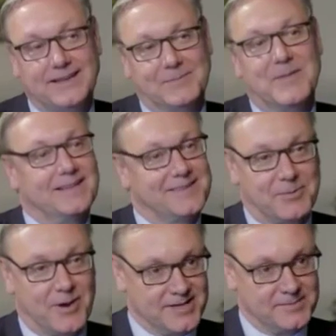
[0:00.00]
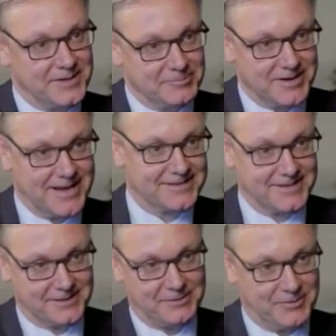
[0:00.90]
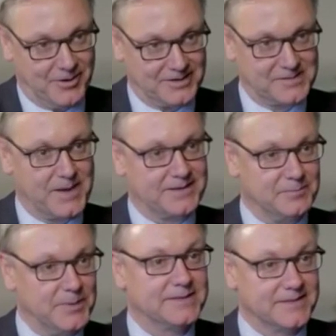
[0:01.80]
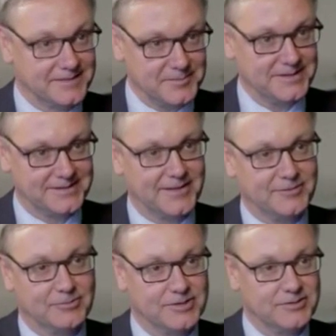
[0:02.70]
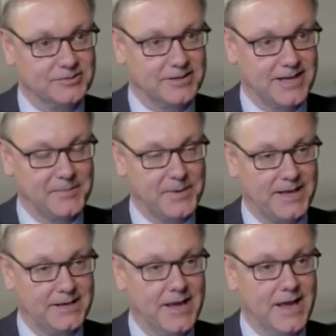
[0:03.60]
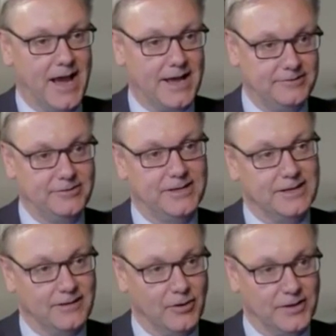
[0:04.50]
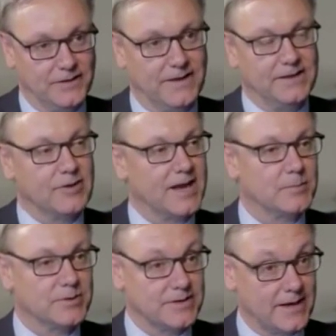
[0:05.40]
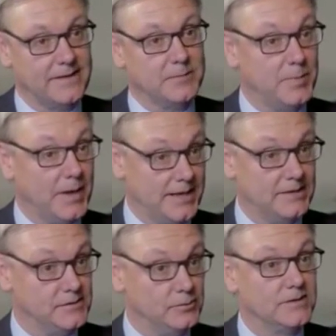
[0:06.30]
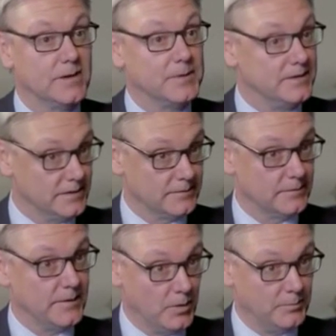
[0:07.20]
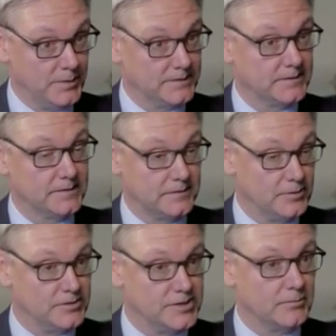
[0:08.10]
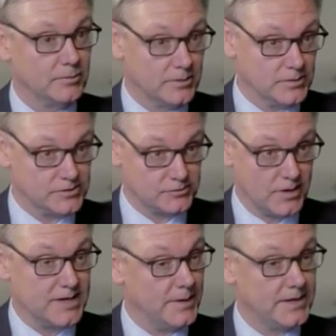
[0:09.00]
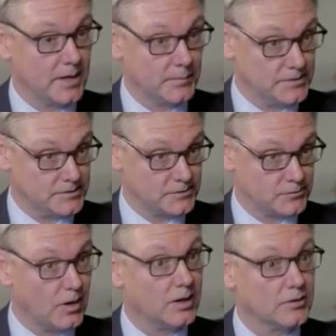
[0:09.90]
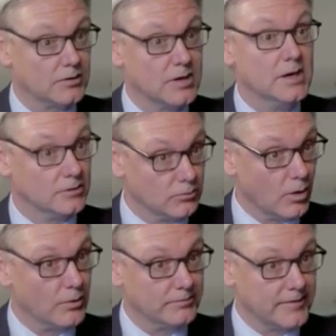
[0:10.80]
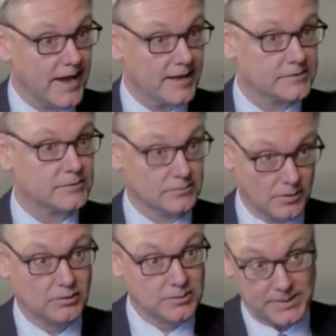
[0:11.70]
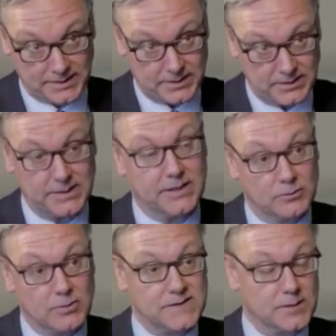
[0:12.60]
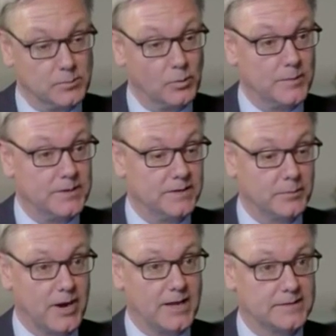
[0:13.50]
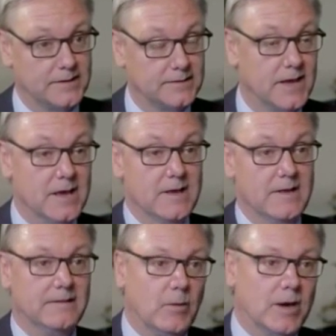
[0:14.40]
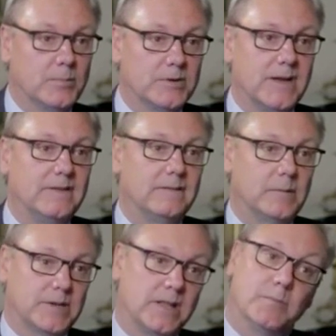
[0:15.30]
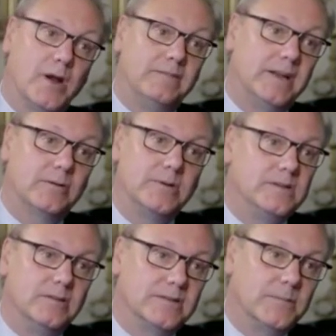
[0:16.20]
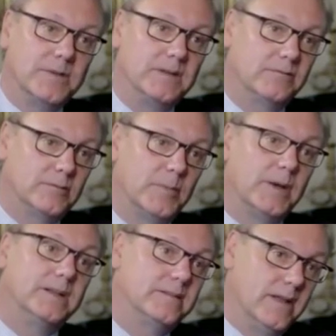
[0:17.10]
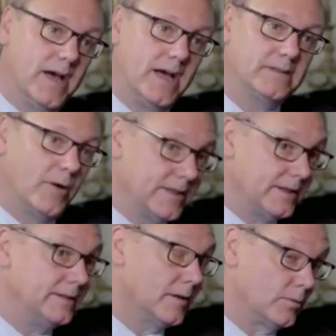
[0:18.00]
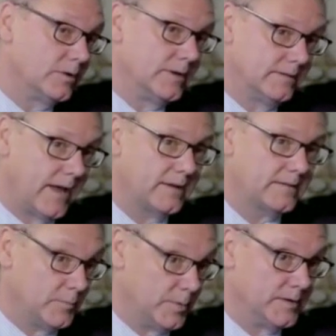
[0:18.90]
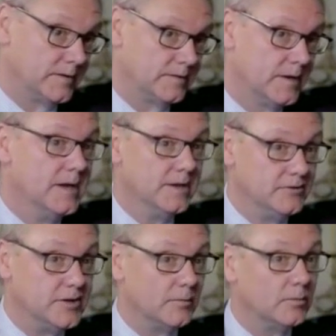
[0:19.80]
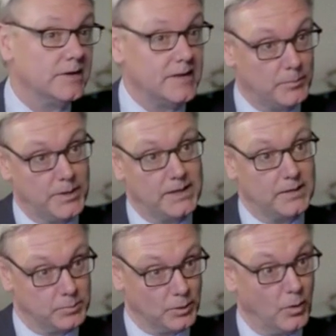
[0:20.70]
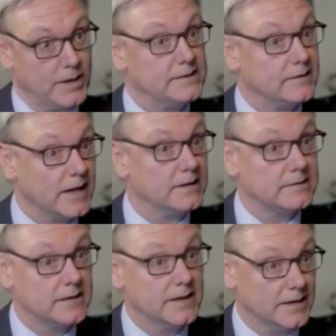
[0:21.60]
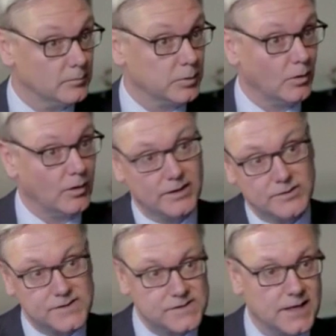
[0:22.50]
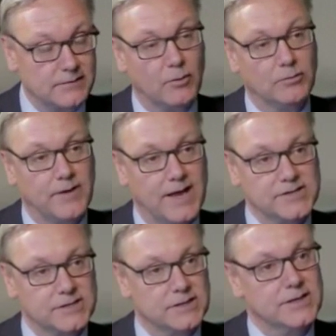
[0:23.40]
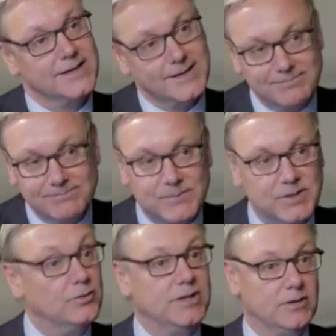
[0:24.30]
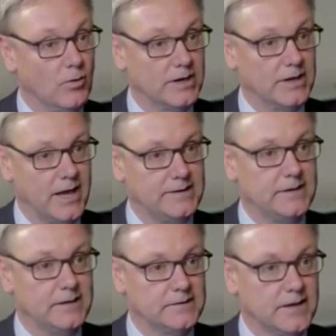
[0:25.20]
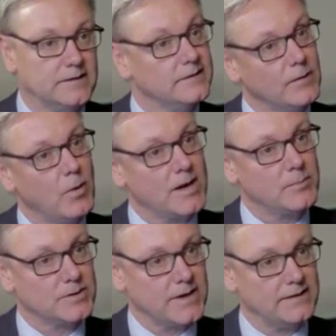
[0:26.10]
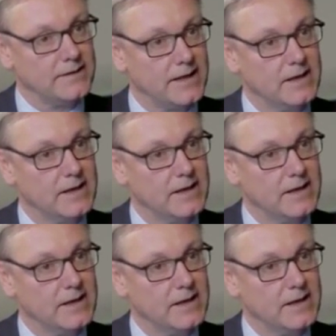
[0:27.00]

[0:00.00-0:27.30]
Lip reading: I guess I'm not surprised by the reaction. I think we all expected business to be a central issue in the campaign. I do think, though, that they try to pretend that Bain is doing something different than what business is doing generally, which is trying to make companies stronger, grow them faster, ultimately increasing employment in the process. They want to pretend that private equity is doing something different, but it's not. So I think these are really attacks on business generally that pit employees against employers. It's kind of old-fashioned union organizing in a sense, and they want to pretend